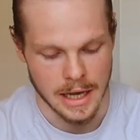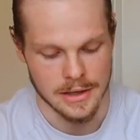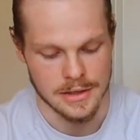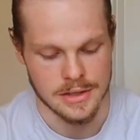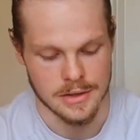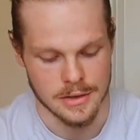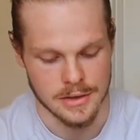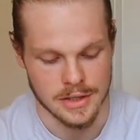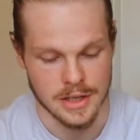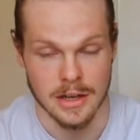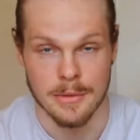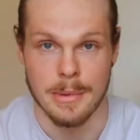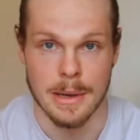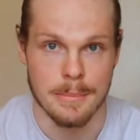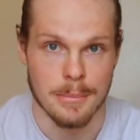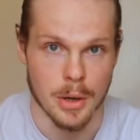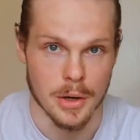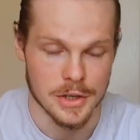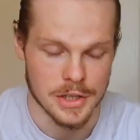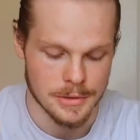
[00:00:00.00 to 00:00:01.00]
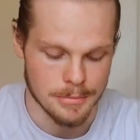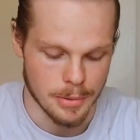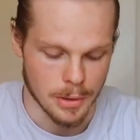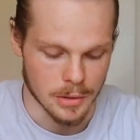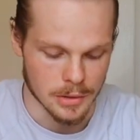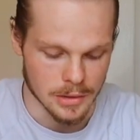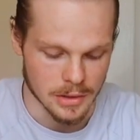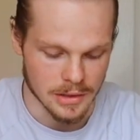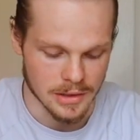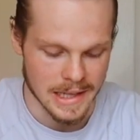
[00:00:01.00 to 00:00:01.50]
So it's going to be push,
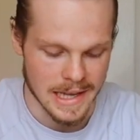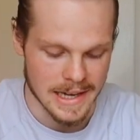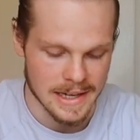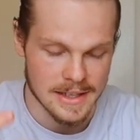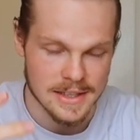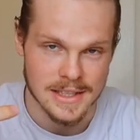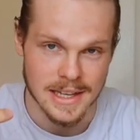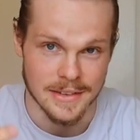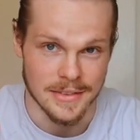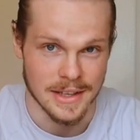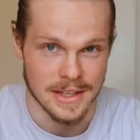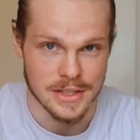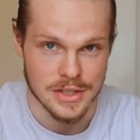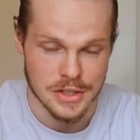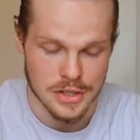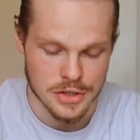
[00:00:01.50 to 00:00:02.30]
pull, legs, and then